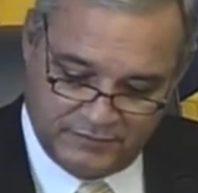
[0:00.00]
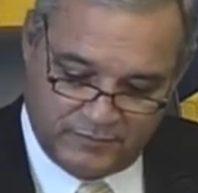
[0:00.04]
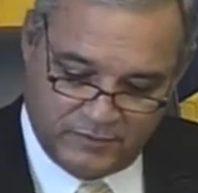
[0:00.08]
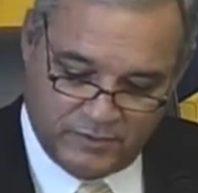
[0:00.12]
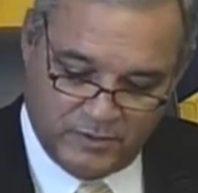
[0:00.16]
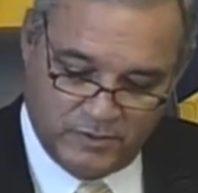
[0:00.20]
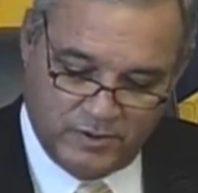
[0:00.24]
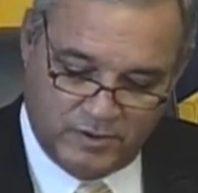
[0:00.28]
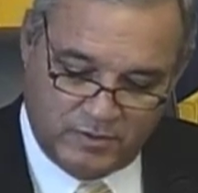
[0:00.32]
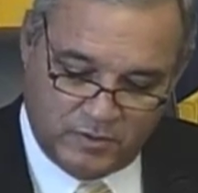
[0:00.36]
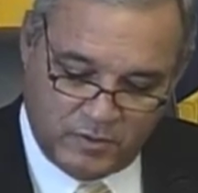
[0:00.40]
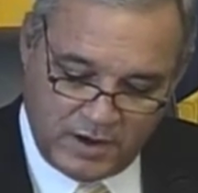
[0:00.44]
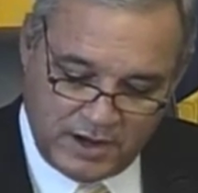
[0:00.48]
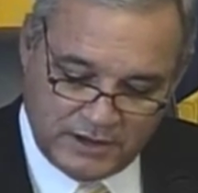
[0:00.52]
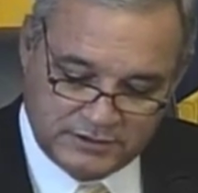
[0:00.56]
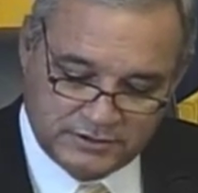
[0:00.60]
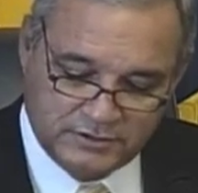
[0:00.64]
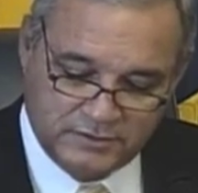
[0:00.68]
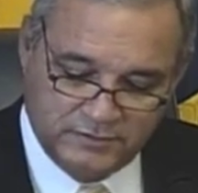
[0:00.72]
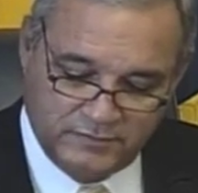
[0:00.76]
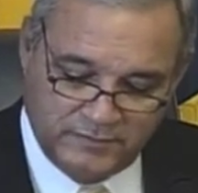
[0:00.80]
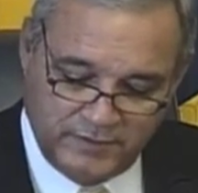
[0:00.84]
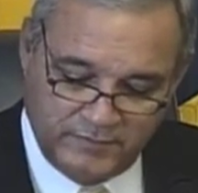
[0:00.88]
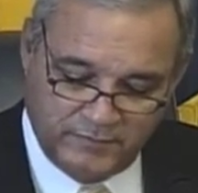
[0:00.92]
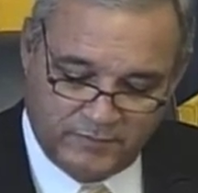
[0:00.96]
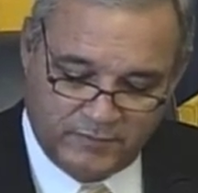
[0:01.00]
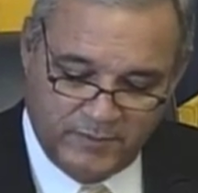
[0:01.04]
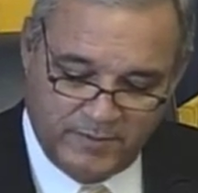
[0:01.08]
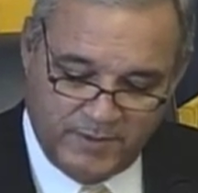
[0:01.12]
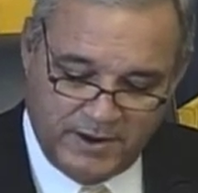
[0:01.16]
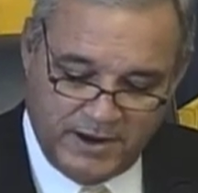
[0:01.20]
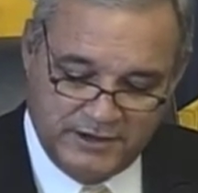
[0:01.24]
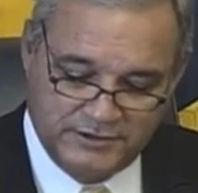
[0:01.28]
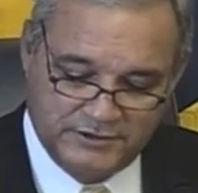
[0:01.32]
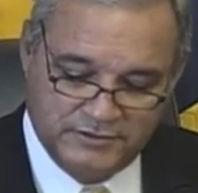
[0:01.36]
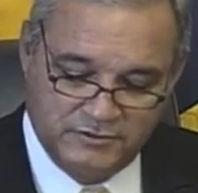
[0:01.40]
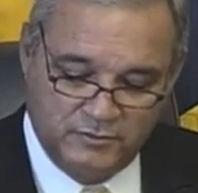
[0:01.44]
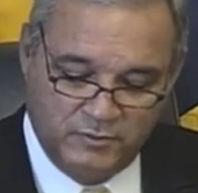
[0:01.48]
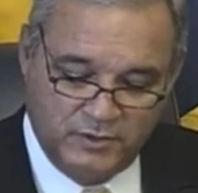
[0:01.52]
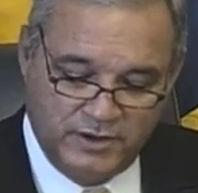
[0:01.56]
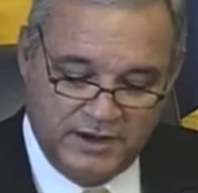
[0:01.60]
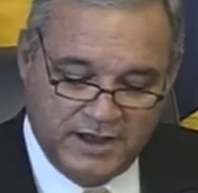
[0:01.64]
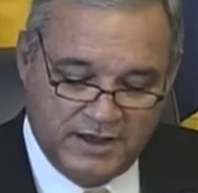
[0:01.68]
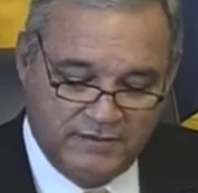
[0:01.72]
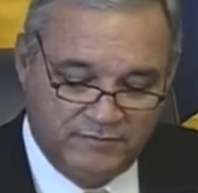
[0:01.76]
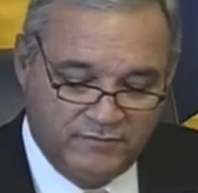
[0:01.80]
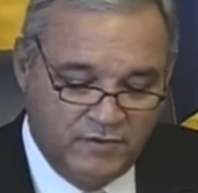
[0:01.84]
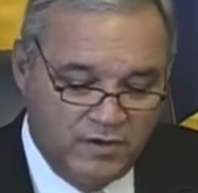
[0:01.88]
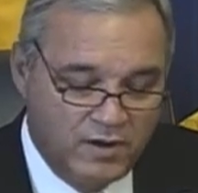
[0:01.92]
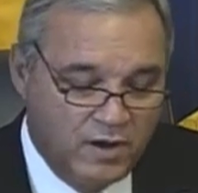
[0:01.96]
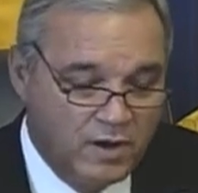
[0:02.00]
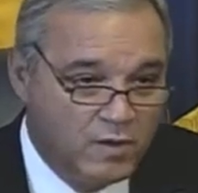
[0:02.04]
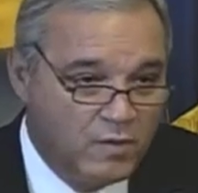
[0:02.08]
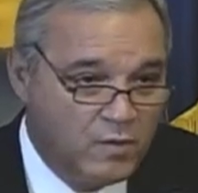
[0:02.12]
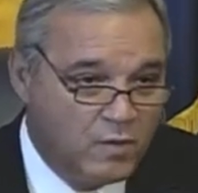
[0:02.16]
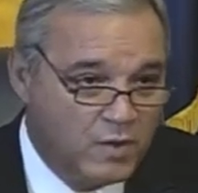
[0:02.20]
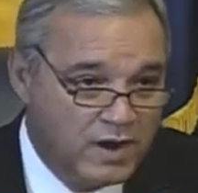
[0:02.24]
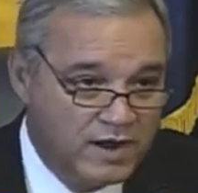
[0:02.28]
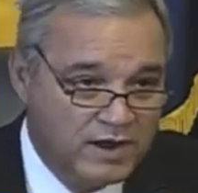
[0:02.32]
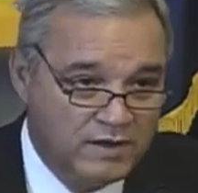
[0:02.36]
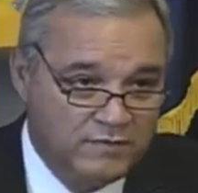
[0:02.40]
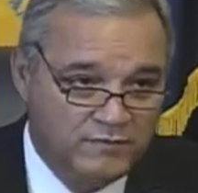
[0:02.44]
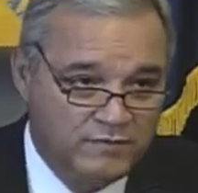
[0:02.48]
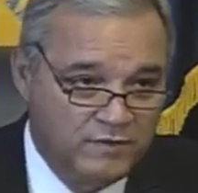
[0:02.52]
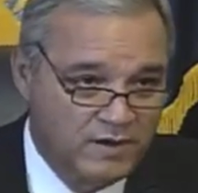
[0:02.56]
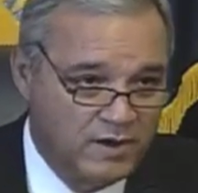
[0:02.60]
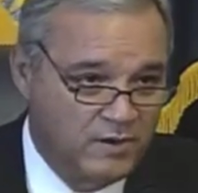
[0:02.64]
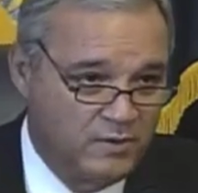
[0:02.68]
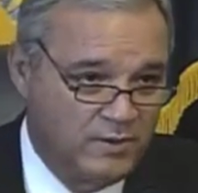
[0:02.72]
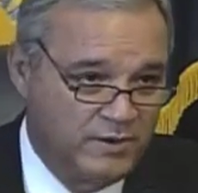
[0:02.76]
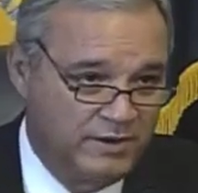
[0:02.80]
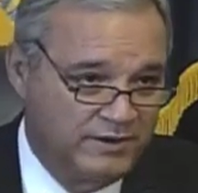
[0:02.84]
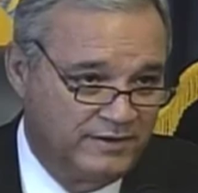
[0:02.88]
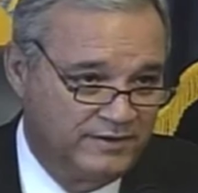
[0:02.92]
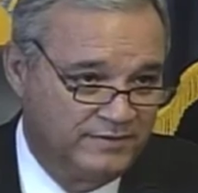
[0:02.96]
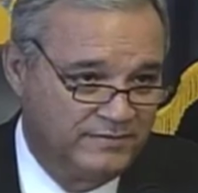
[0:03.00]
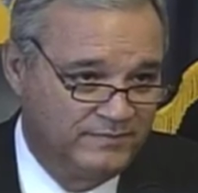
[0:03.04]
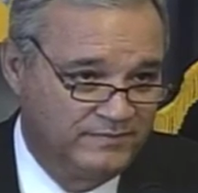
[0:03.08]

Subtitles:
for requests of information, we have no way of knowing